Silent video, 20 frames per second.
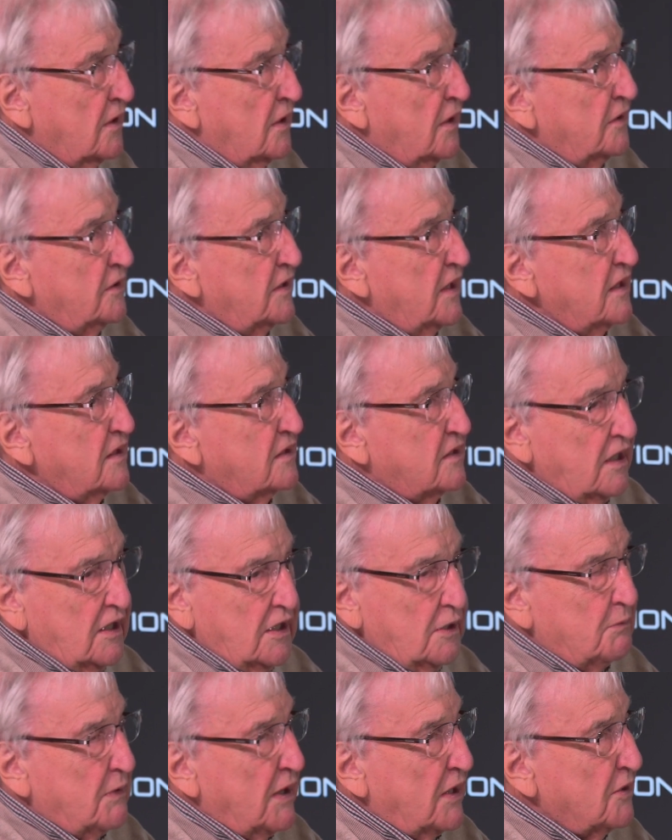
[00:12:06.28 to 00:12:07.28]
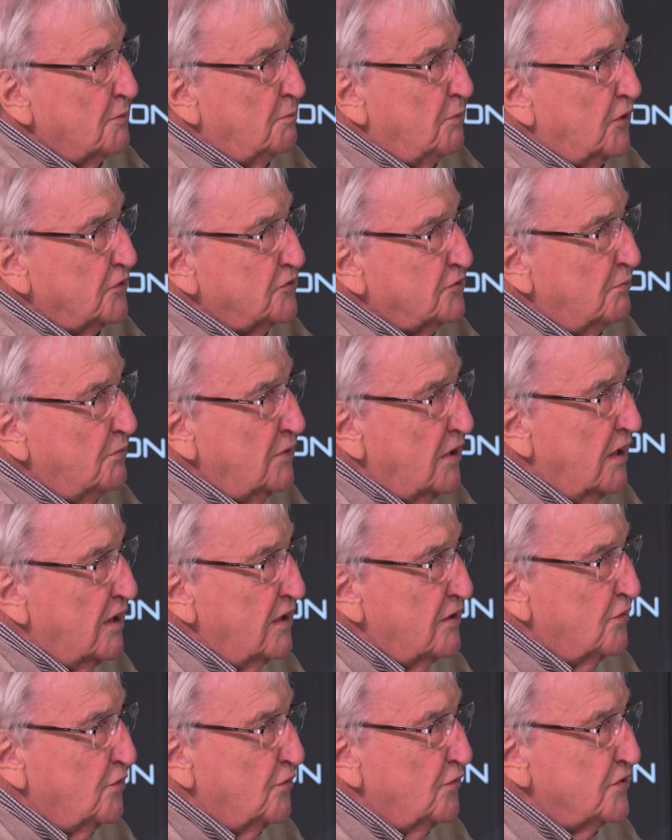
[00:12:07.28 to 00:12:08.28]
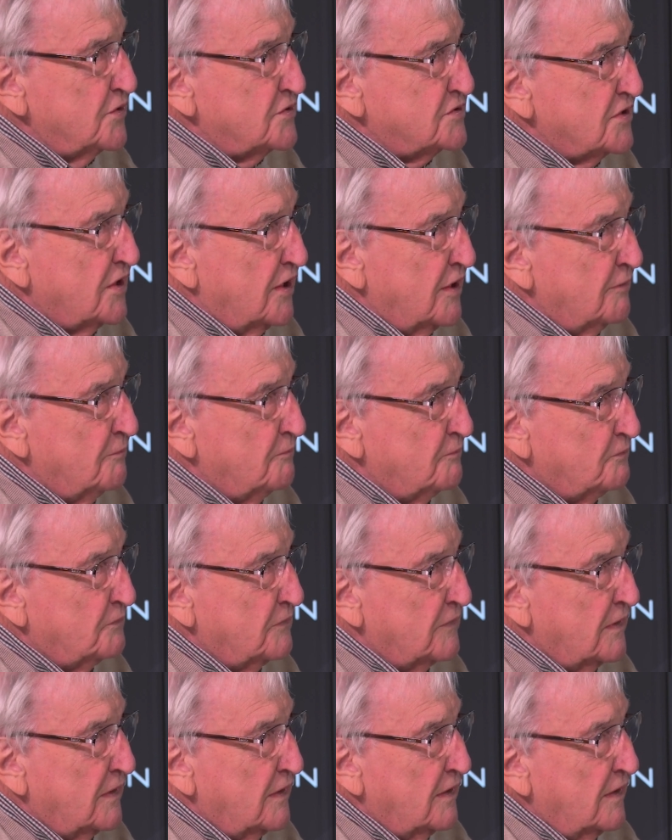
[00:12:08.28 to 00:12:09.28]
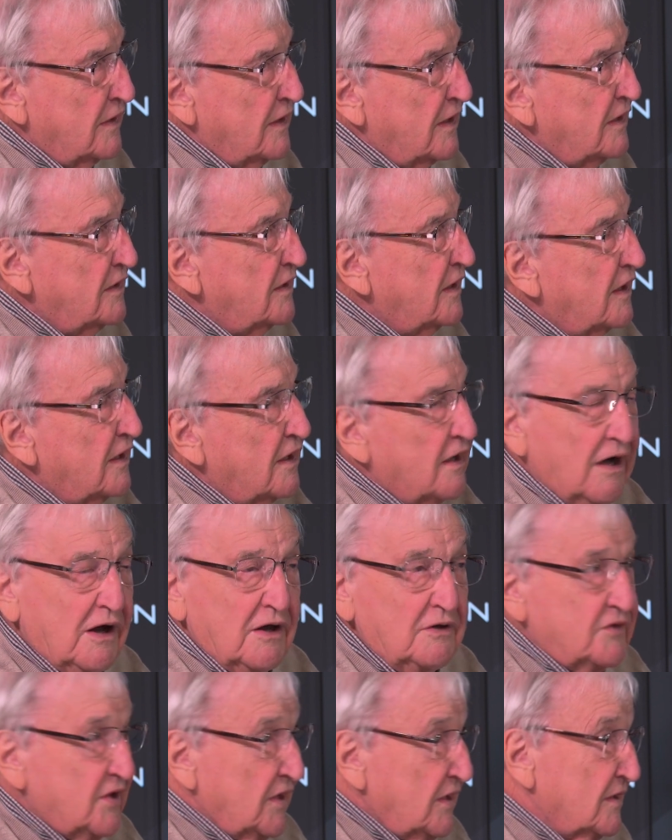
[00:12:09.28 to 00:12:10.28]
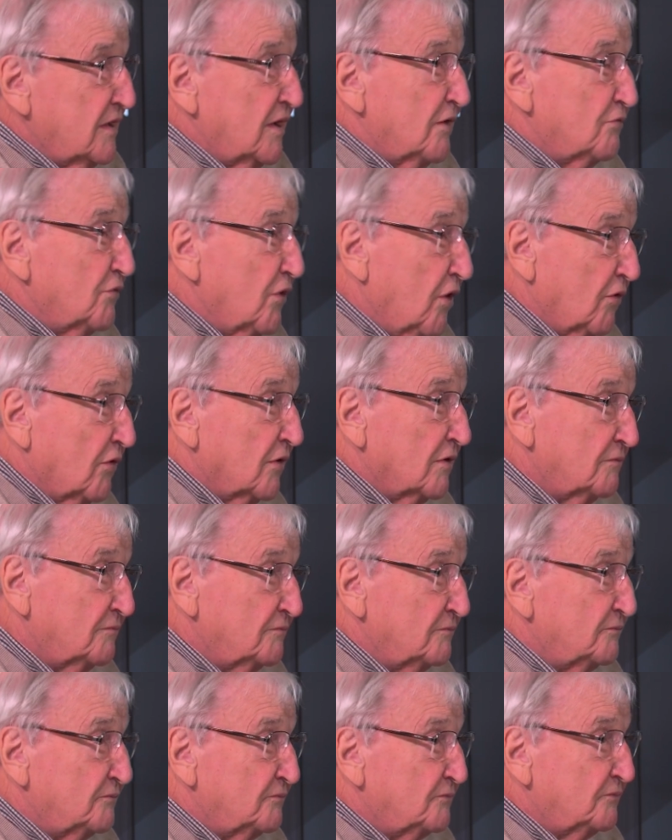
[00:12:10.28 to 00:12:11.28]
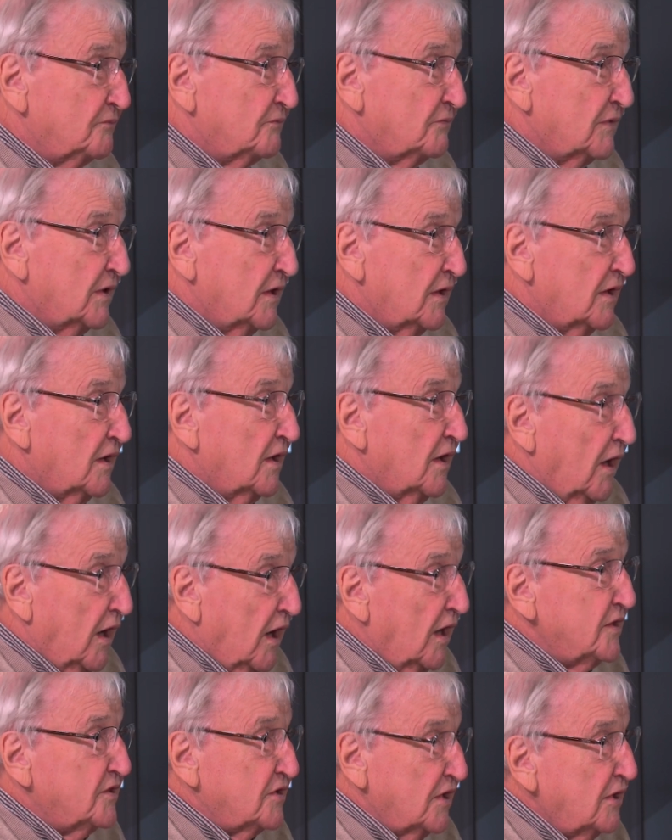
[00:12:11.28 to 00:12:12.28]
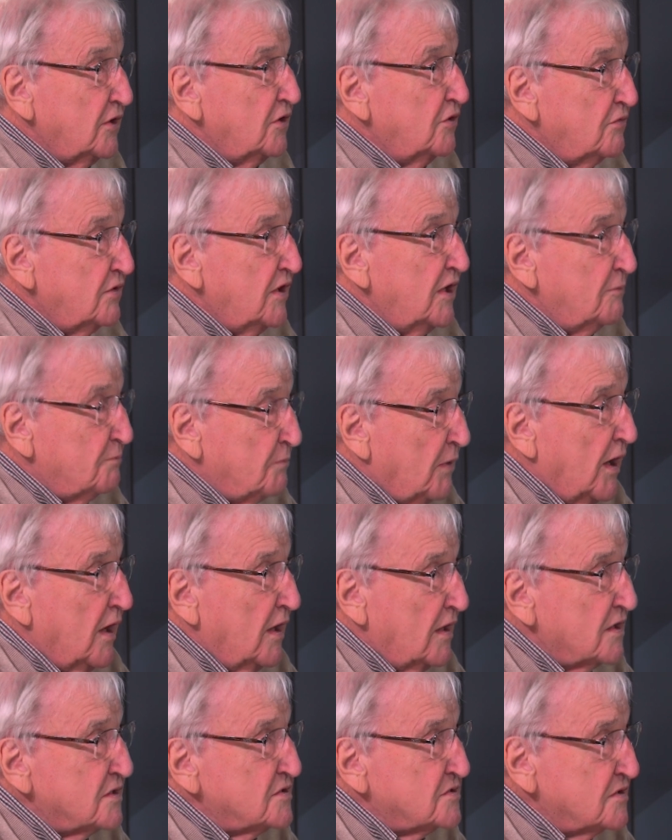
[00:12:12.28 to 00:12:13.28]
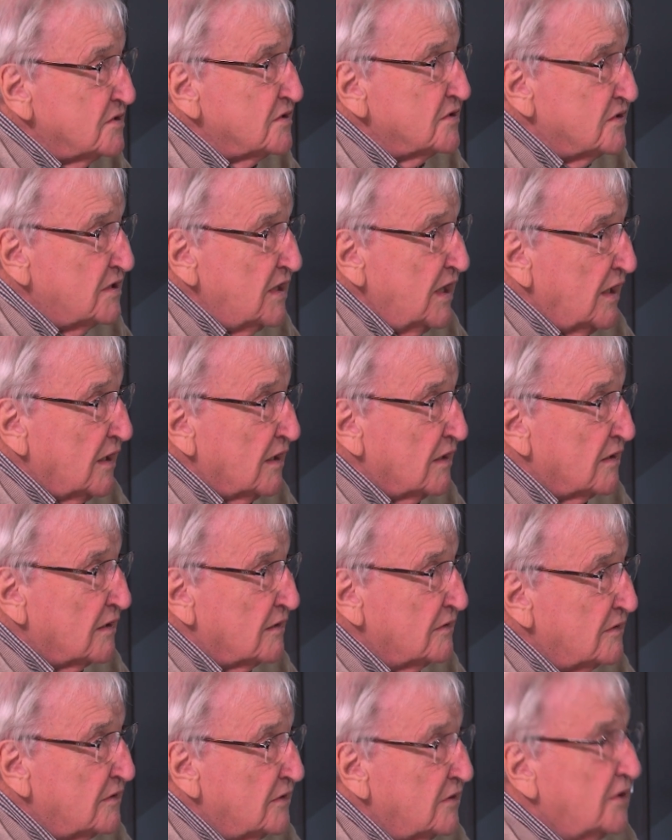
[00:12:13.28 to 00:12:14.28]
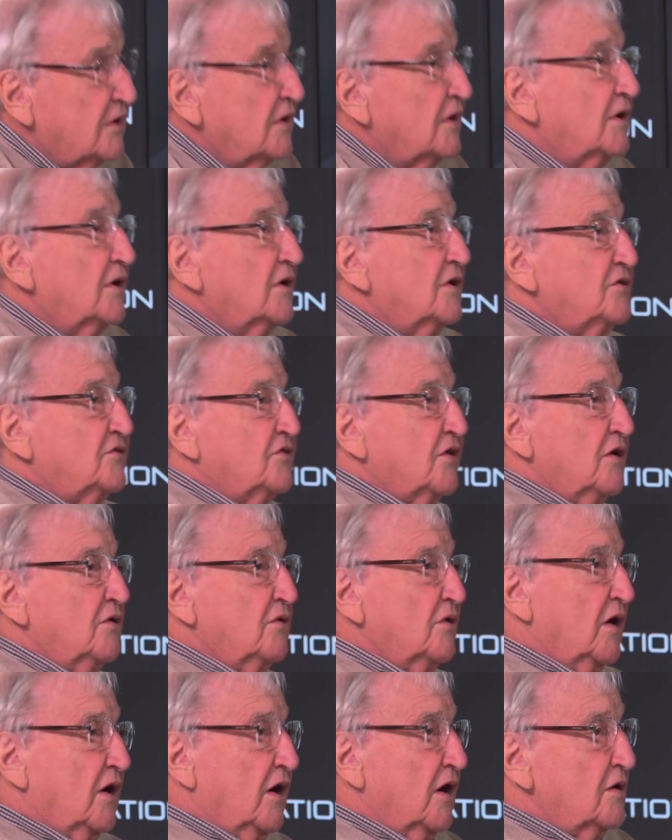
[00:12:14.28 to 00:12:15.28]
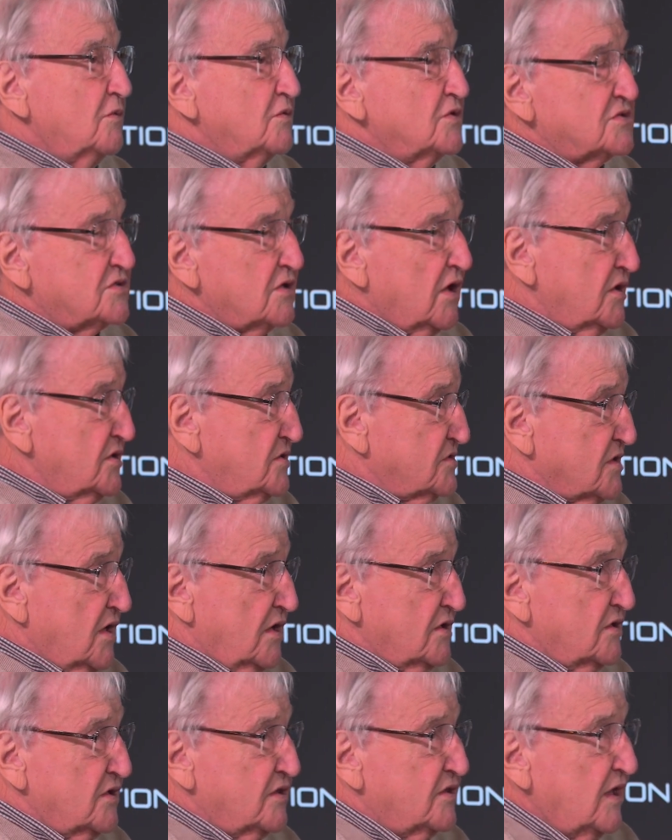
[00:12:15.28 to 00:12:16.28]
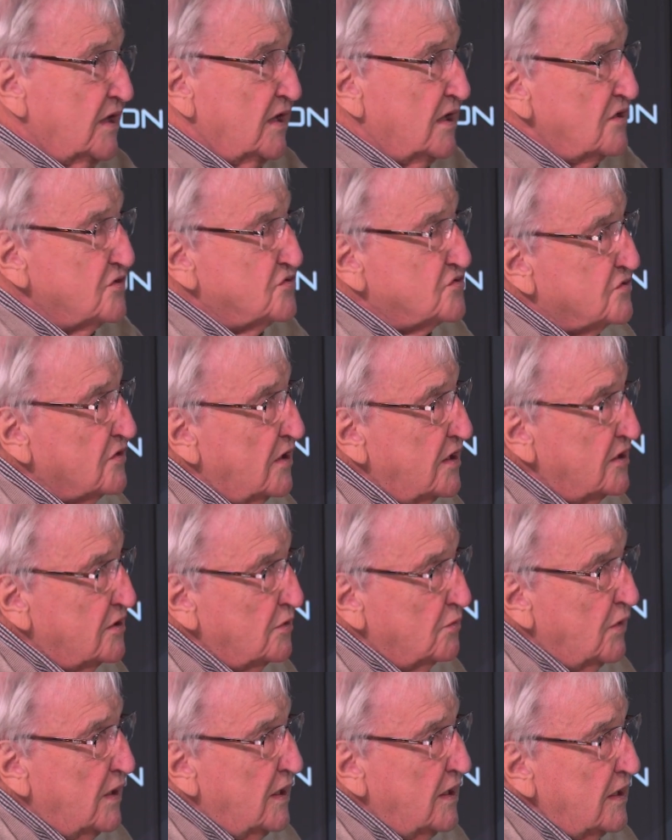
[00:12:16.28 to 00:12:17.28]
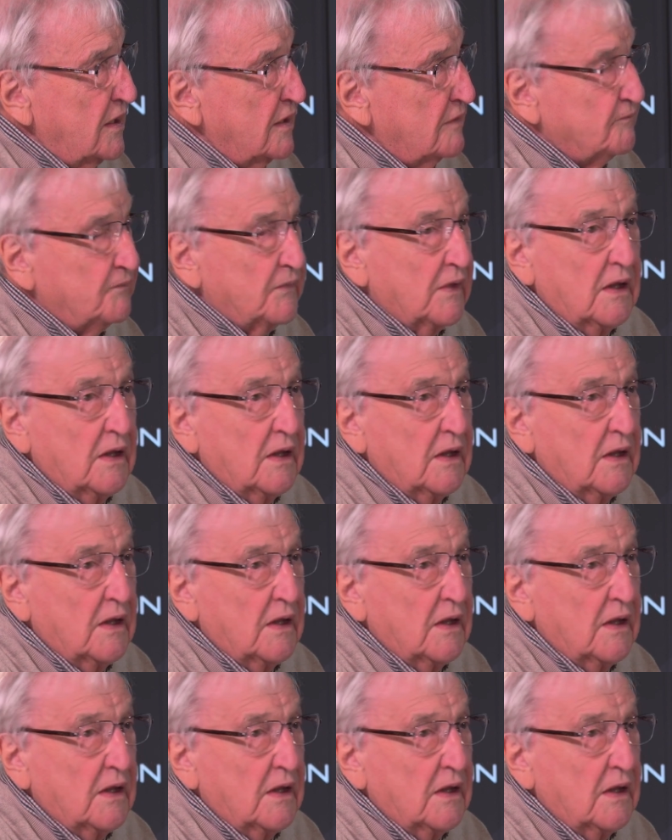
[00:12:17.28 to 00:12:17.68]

And they think about the bottom line all the time. And I think they're wrong. I think you need pilots that think. So I started thinking straight away.